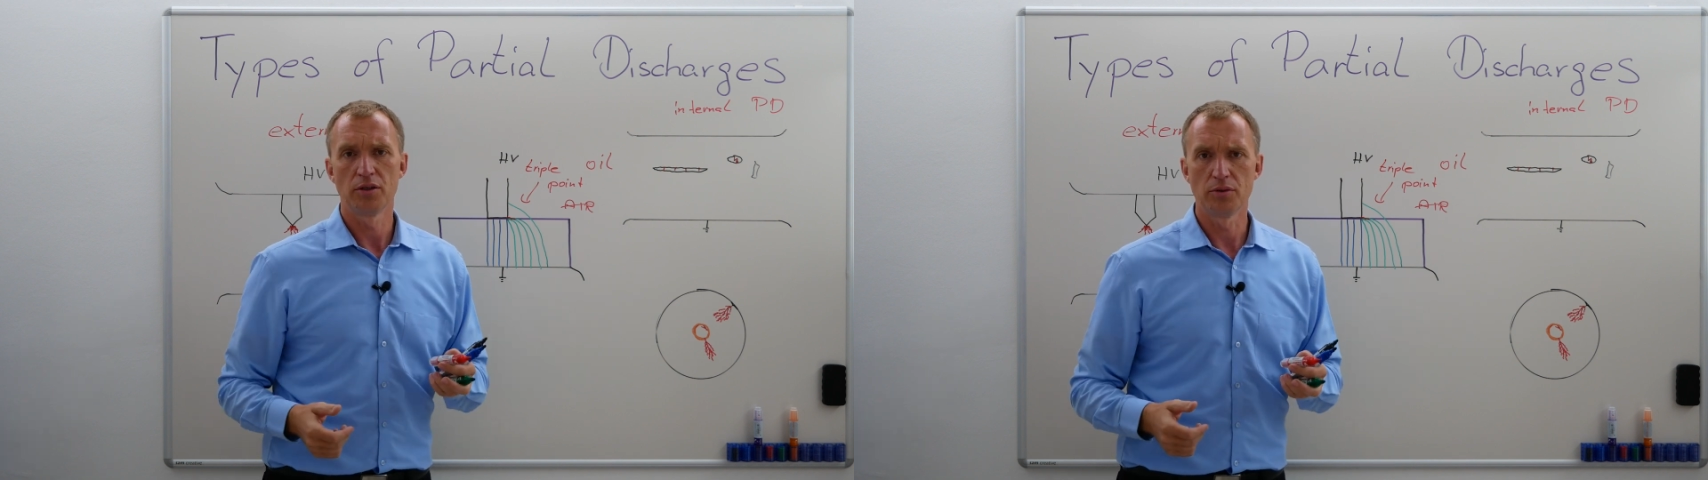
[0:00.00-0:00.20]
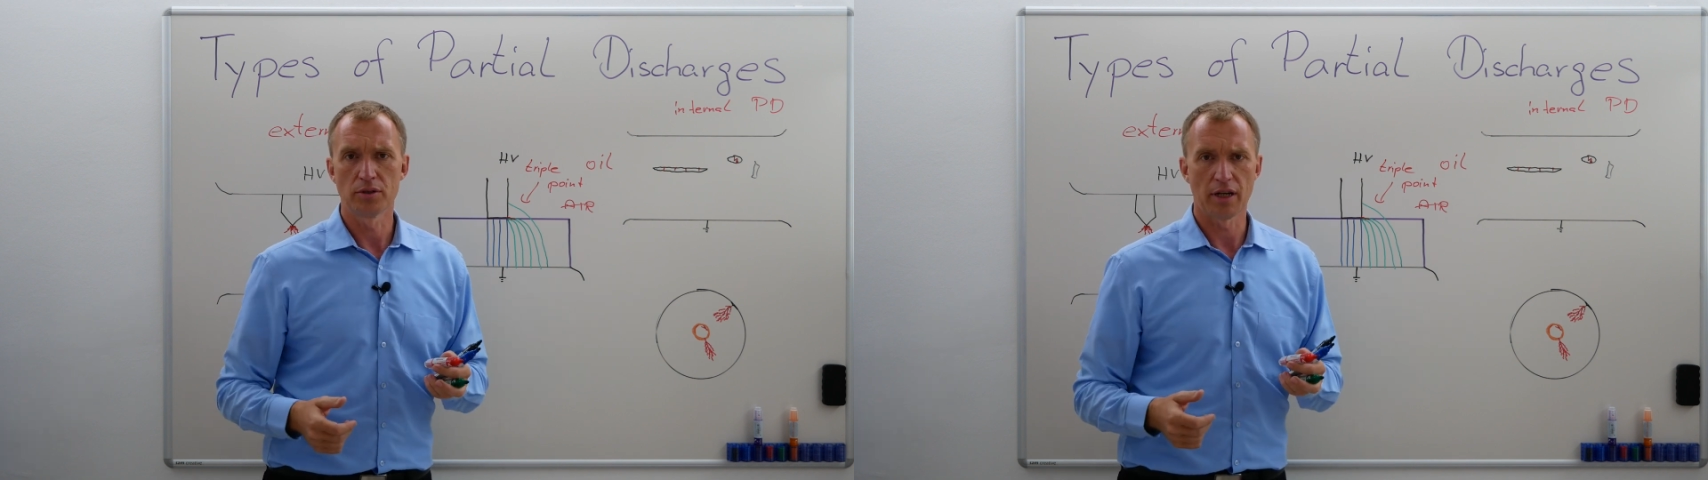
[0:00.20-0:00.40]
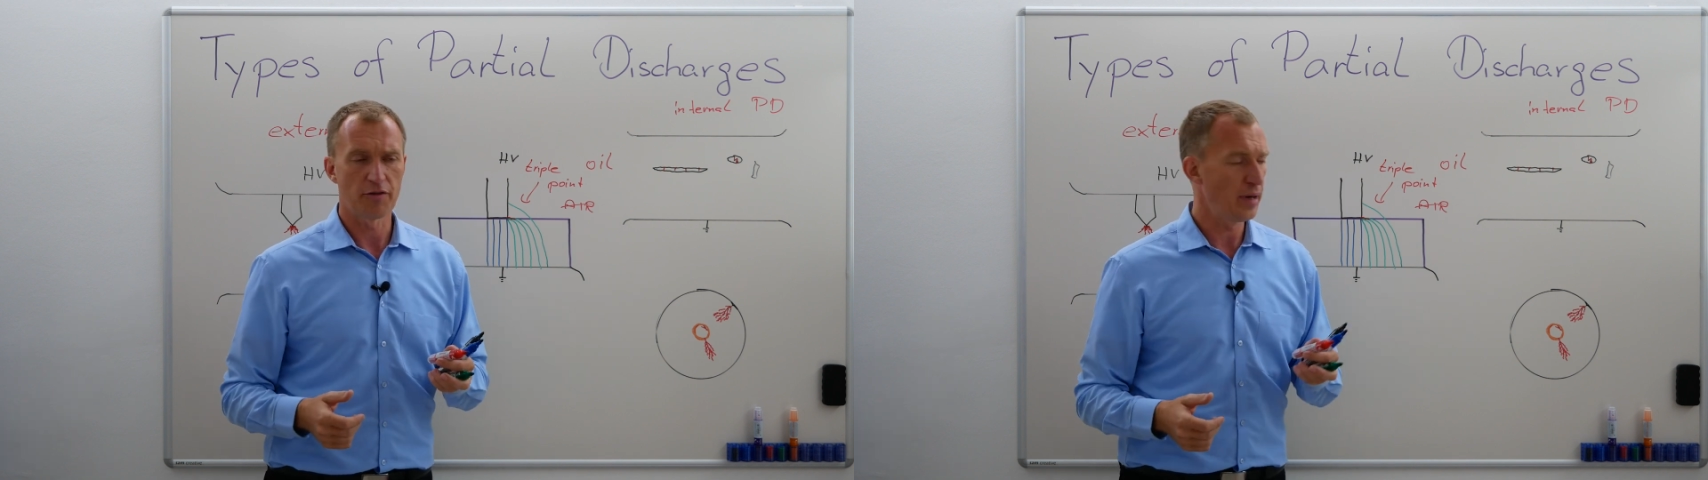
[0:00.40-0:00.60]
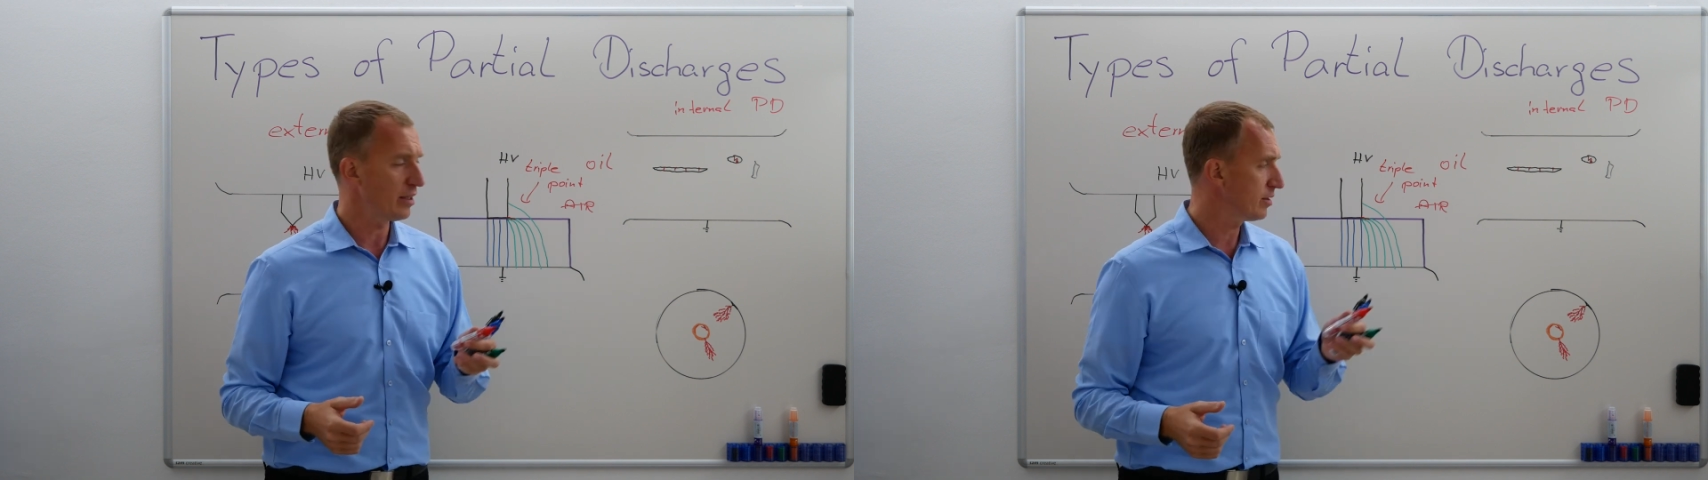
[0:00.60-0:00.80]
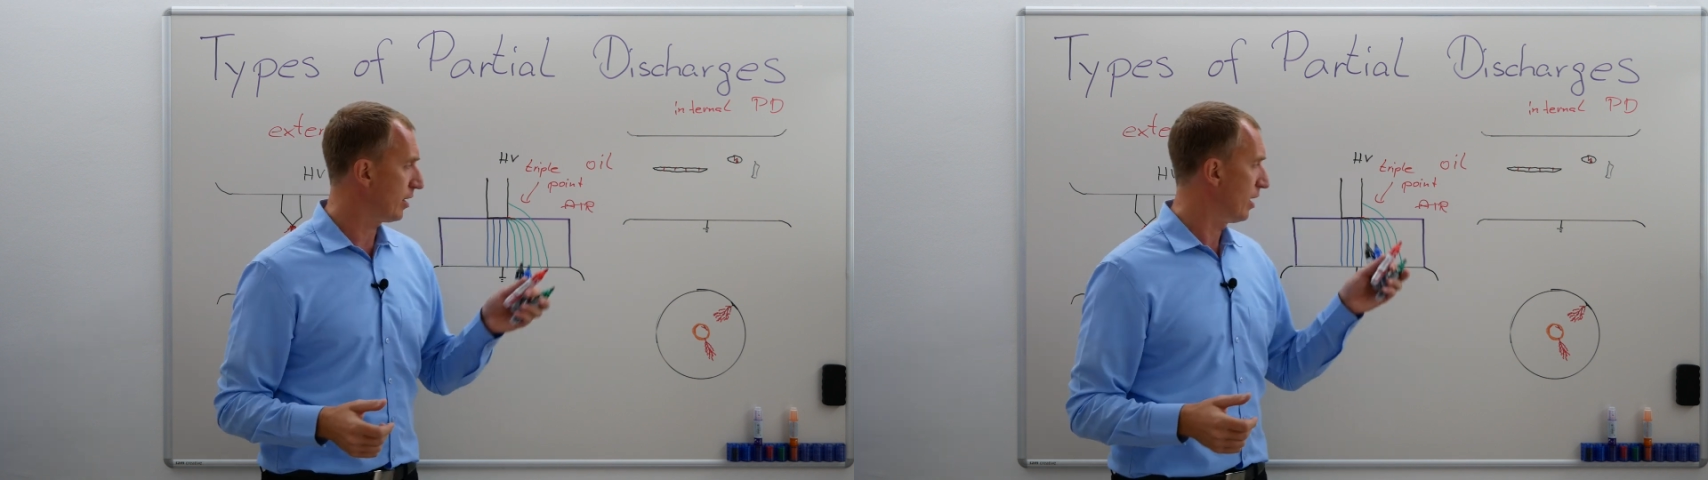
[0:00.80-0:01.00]
use enough
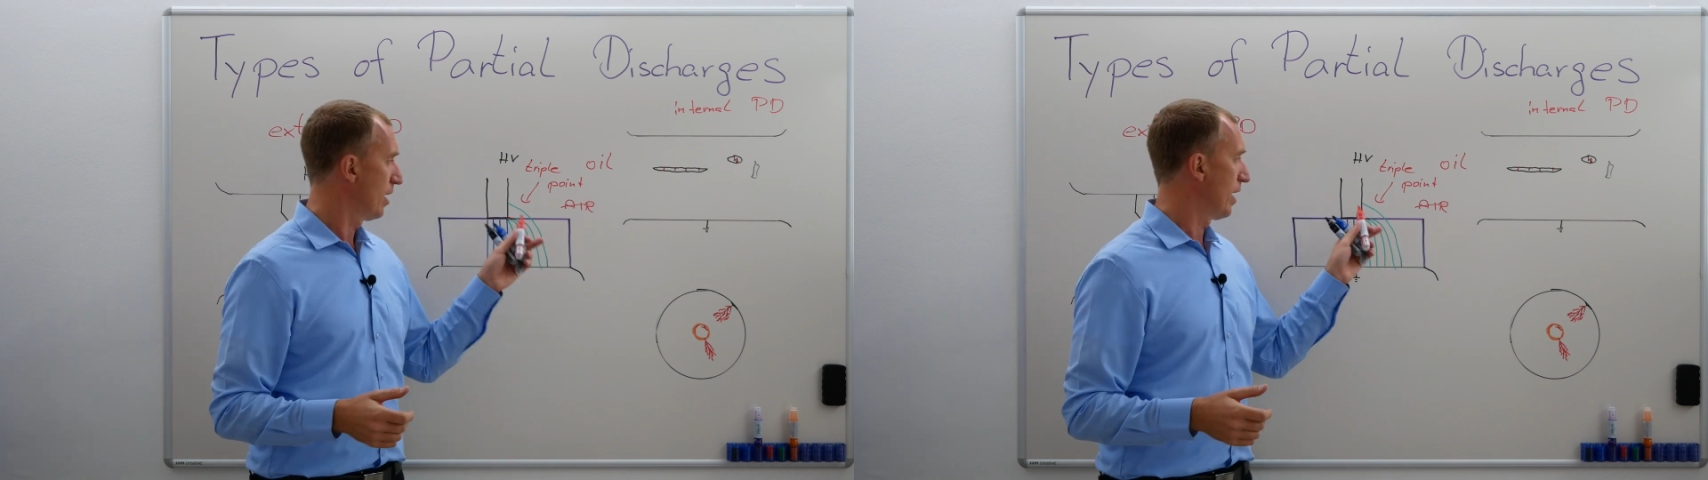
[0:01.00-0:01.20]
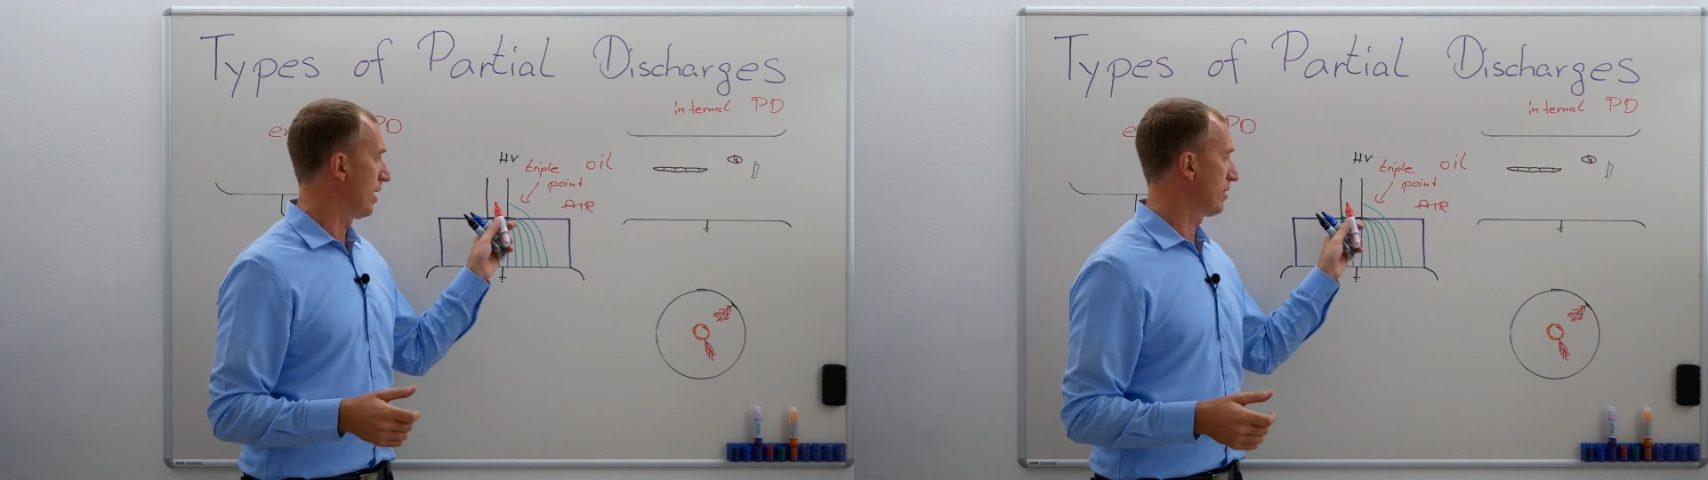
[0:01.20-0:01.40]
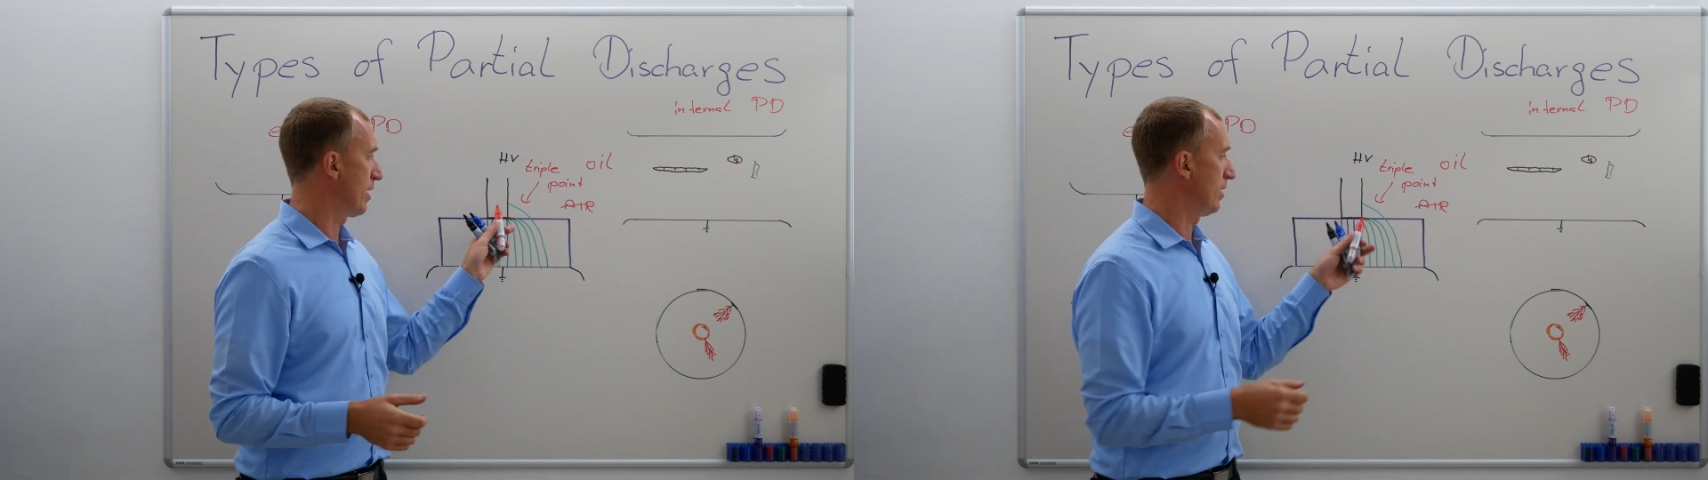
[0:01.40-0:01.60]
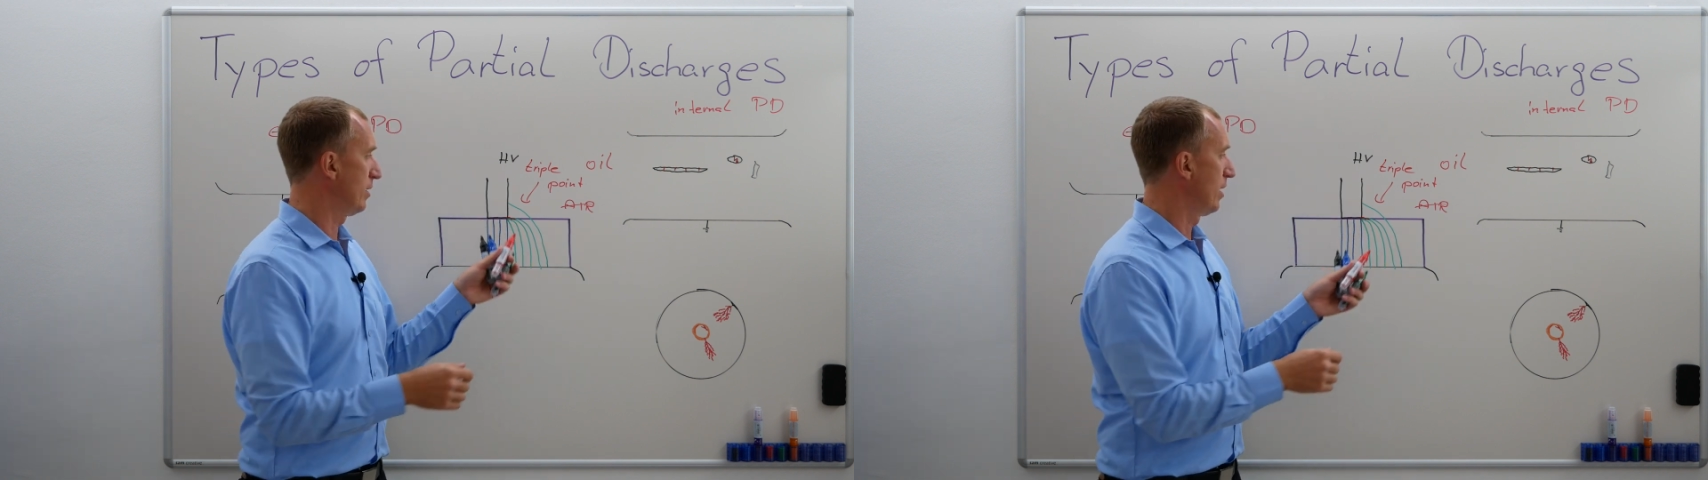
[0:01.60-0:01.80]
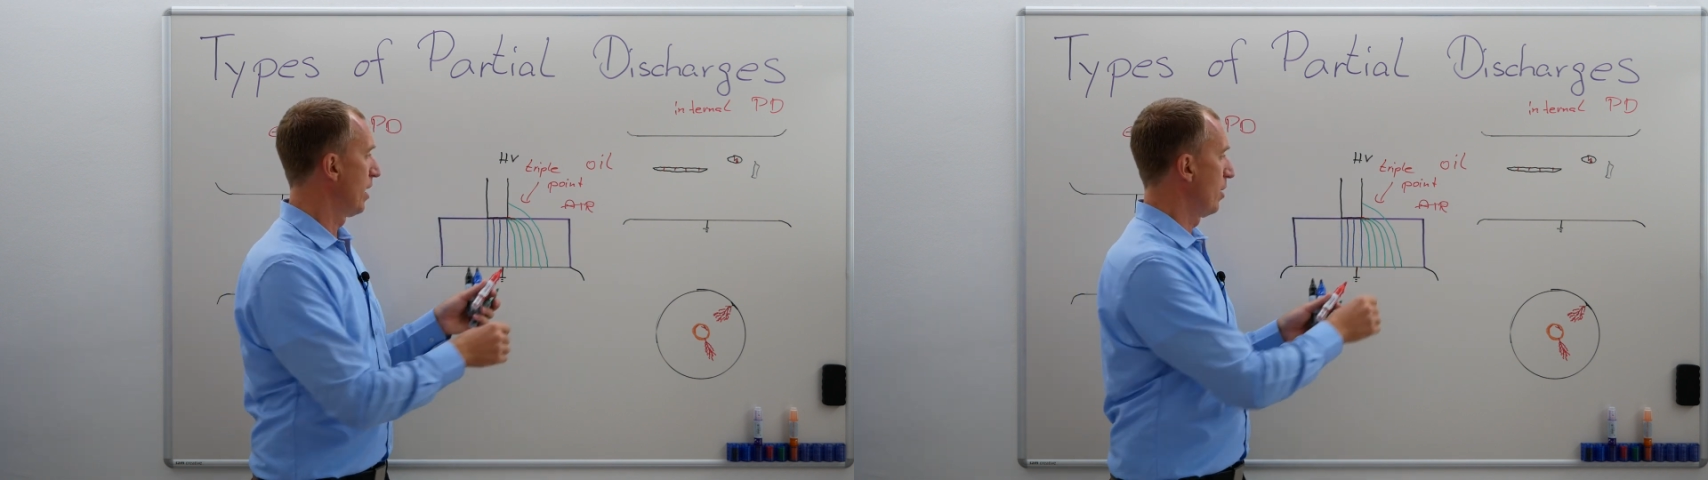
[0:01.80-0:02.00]
mastic, and then